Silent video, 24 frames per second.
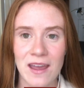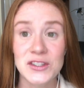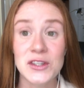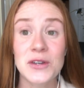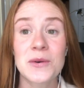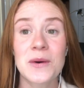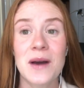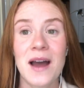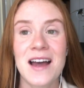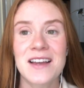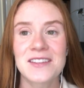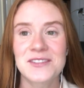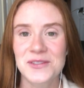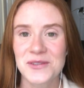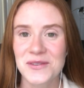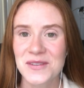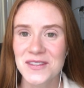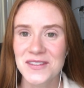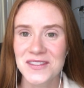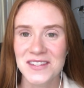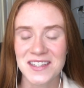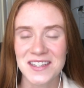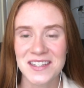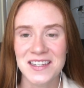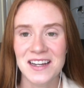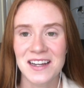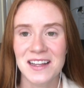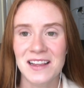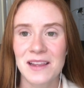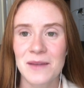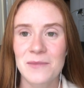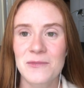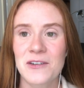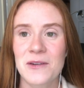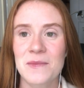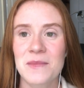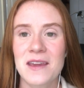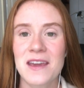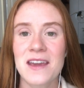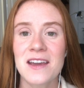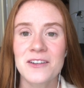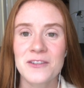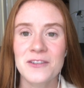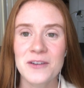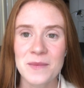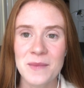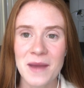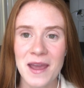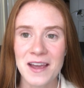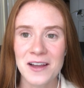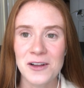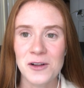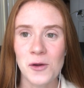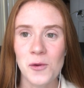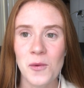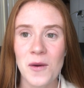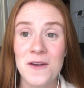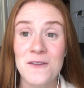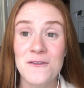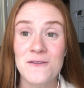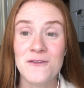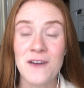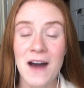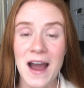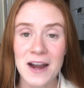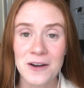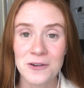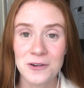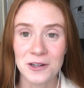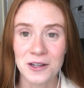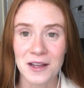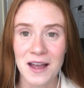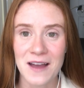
So as you can see, a clip from the Ingraham angle went viral